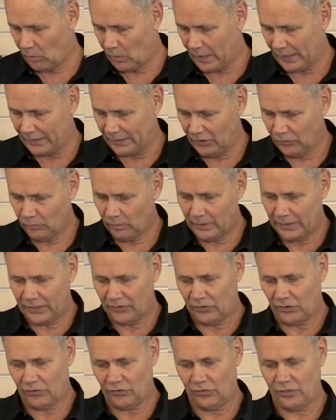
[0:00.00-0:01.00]
one, this one
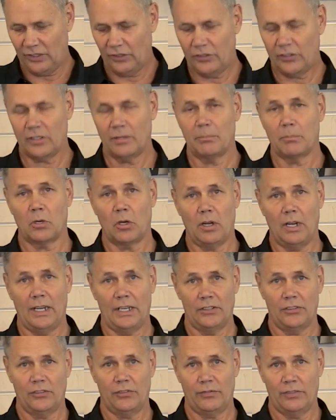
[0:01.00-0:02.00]
has a sintered
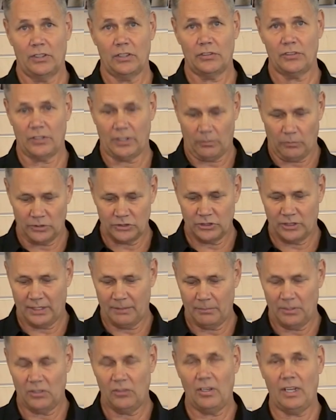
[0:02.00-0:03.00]
bronze filter, which
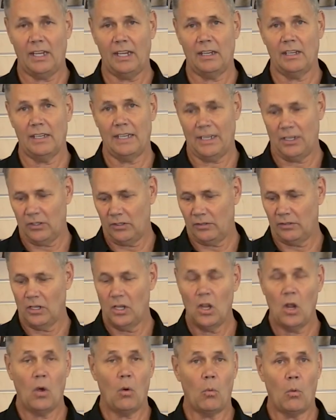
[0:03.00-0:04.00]
can be taken out,
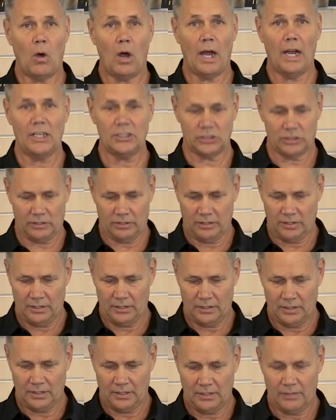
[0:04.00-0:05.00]
washed,
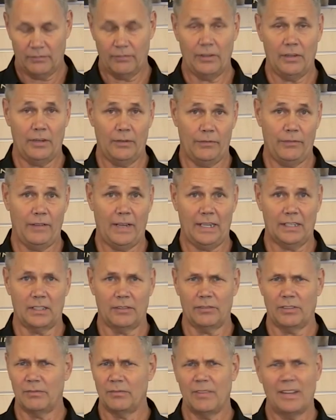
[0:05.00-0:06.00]
very
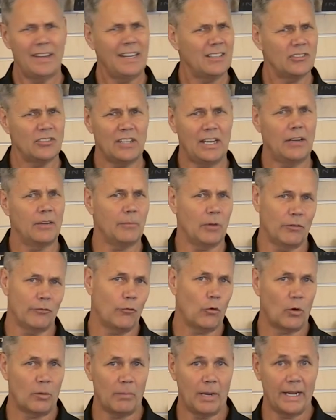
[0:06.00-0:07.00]
effective. I think it's down about
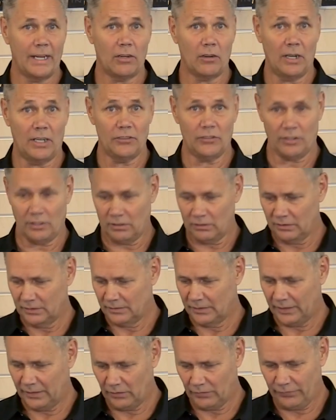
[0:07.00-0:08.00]
4 microns
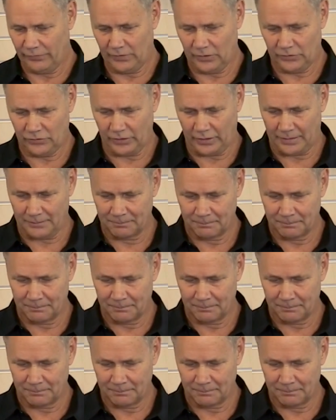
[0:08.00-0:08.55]
it'll filter.